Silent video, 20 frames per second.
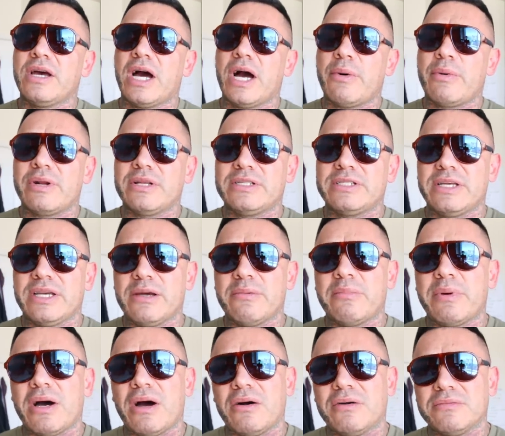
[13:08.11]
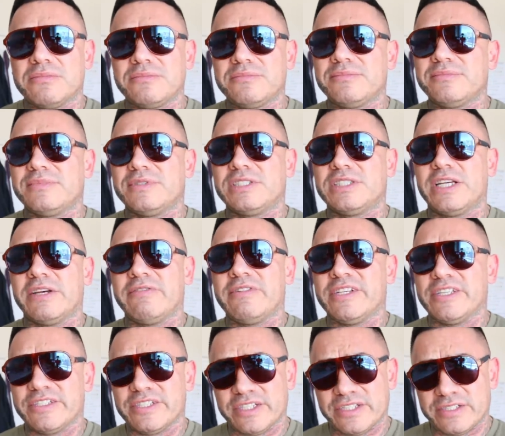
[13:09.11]
I want to say about
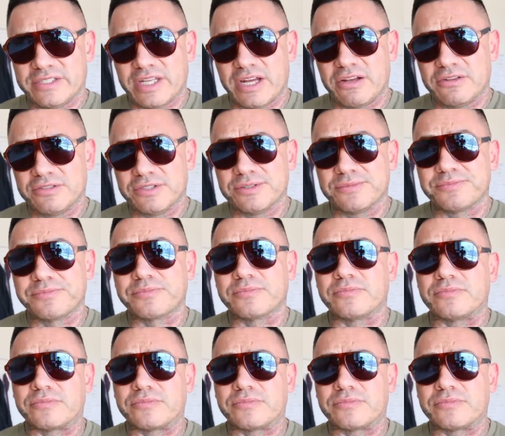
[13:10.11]
76,000.